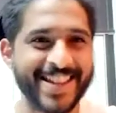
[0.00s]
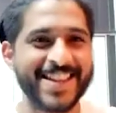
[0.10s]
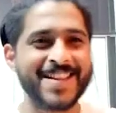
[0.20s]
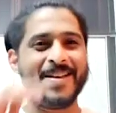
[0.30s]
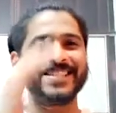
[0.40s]

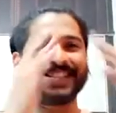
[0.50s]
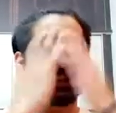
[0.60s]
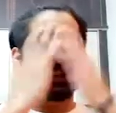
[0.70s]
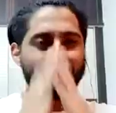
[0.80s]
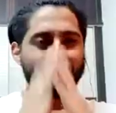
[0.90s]
Mason
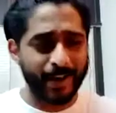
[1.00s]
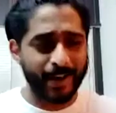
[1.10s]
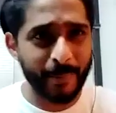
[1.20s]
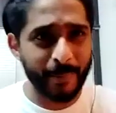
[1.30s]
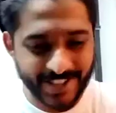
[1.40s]
scored
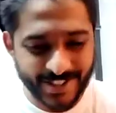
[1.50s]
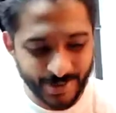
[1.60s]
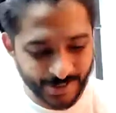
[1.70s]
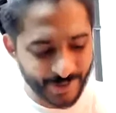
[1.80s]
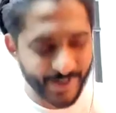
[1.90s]
he scored
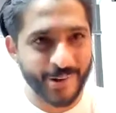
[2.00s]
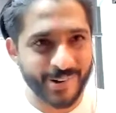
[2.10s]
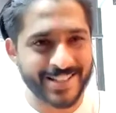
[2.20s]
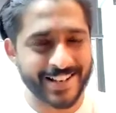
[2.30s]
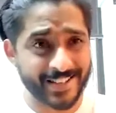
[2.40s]
3 goals
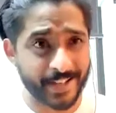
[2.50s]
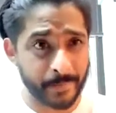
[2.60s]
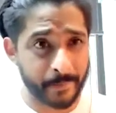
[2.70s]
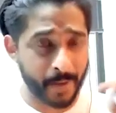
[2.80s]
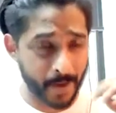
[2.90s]
less than
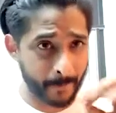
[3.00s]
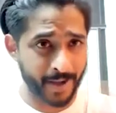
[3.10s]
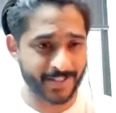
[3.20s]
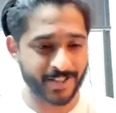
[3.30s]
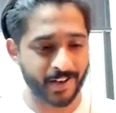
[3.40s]

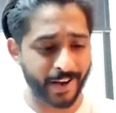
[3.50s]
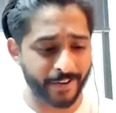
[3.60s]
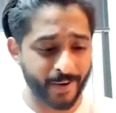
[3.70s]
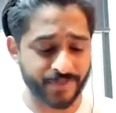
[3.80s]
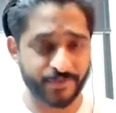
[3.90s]
Martial and
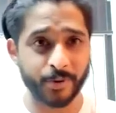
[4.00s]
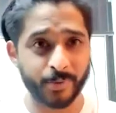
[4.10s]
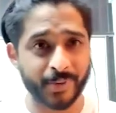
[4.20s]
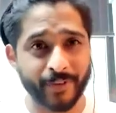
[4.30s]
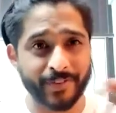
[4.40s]
Rashford
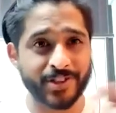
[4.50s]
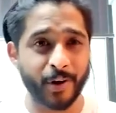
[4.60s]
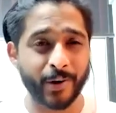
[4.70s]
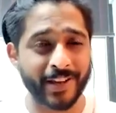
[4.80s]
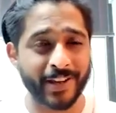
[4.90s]
without even
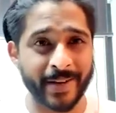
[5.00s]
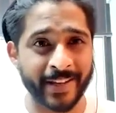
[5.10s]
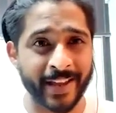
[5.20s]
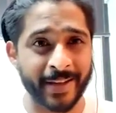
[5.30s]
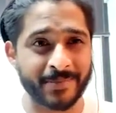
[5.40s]
starting as many
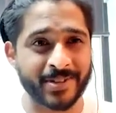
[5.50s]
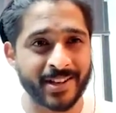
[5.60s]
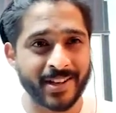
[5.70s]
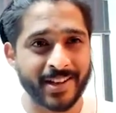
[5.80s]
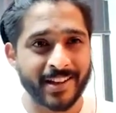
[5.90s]
games.
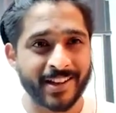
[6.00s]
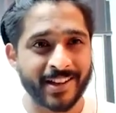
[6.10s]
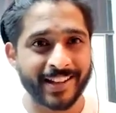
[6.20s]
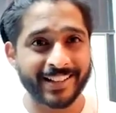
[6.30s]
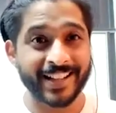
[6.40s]

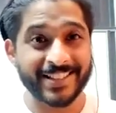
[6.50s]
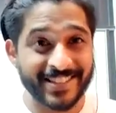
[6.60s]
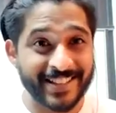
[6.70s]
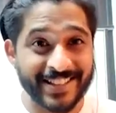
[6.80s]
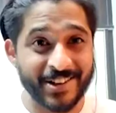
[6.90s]
And
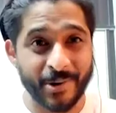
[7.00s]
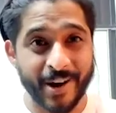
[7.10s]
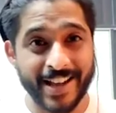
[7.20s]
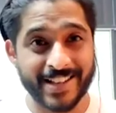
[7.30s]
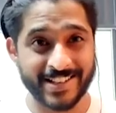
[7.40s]
that's
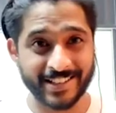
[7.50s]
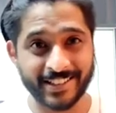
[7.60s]
crazy.